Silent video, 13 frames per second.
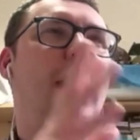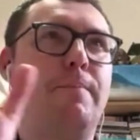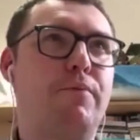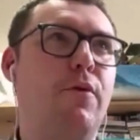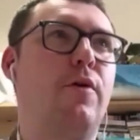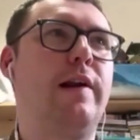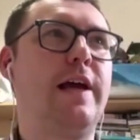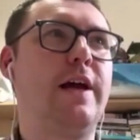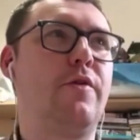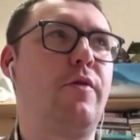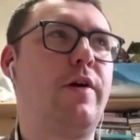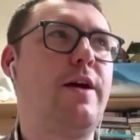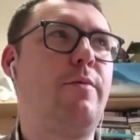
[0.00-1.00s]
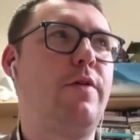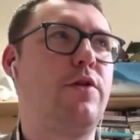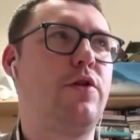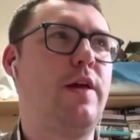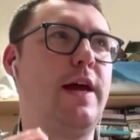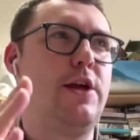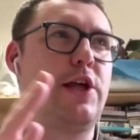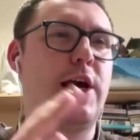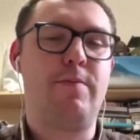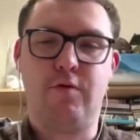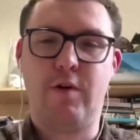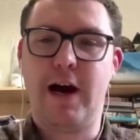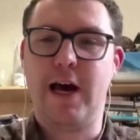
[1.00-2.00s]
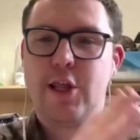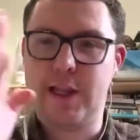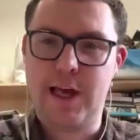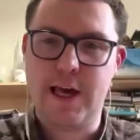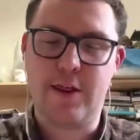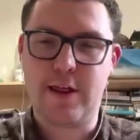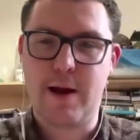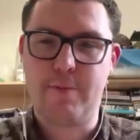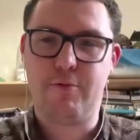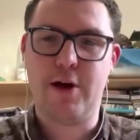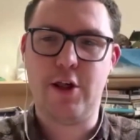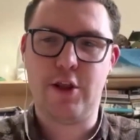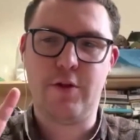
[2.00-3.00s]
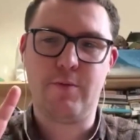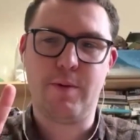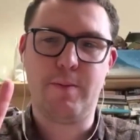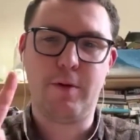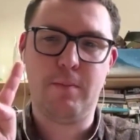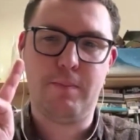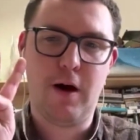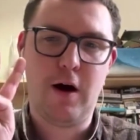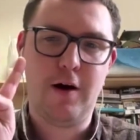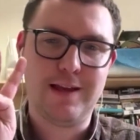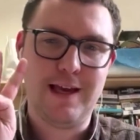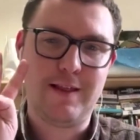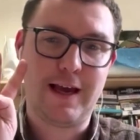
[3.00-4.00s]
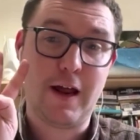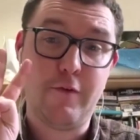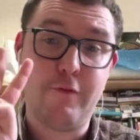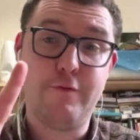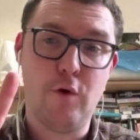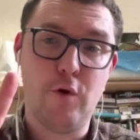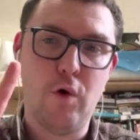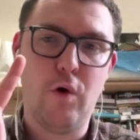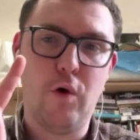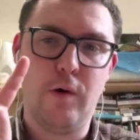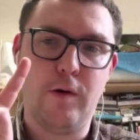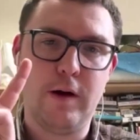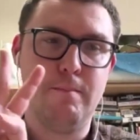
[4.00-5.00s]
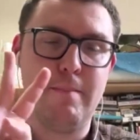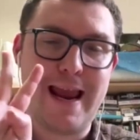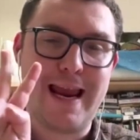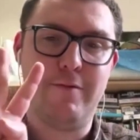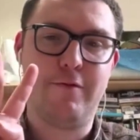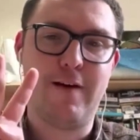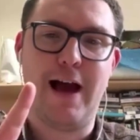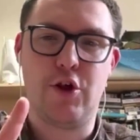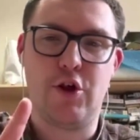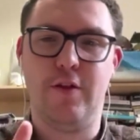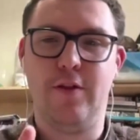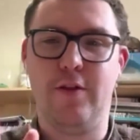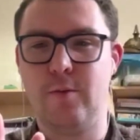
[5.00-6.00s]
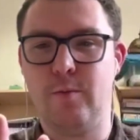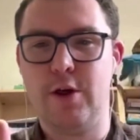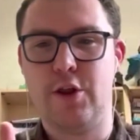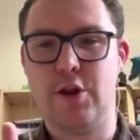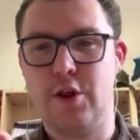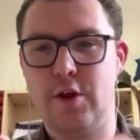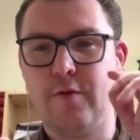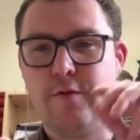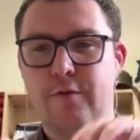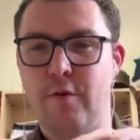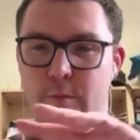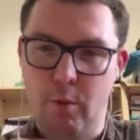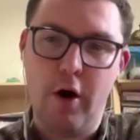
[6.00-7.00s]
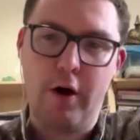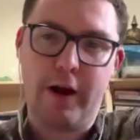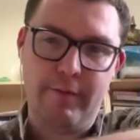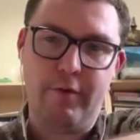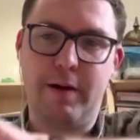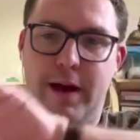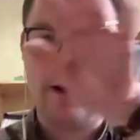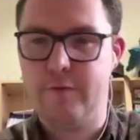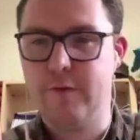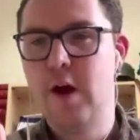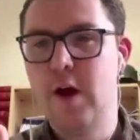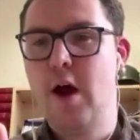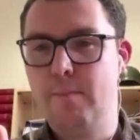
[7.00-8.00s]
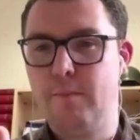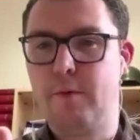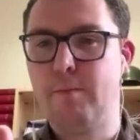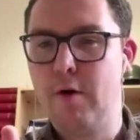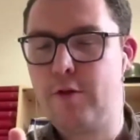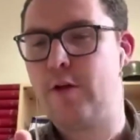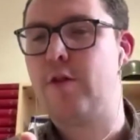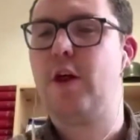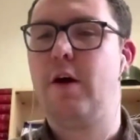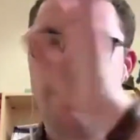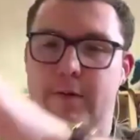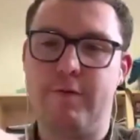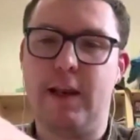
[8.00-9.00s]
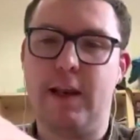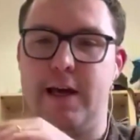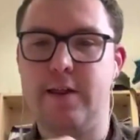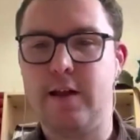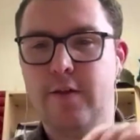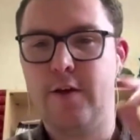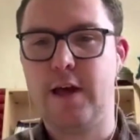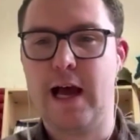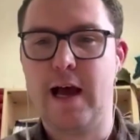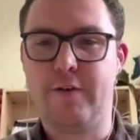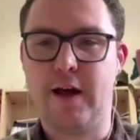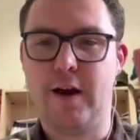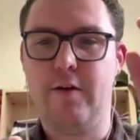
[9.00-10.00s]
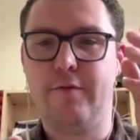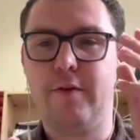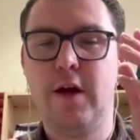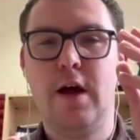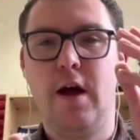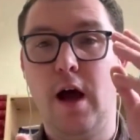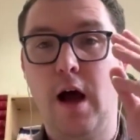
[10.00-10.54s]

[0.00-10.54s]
I broadly agree with E. James Wrightsley's separation of the Republican Party into kind of four main factions, which is from working from kind of most conservative to least, in that you have kind of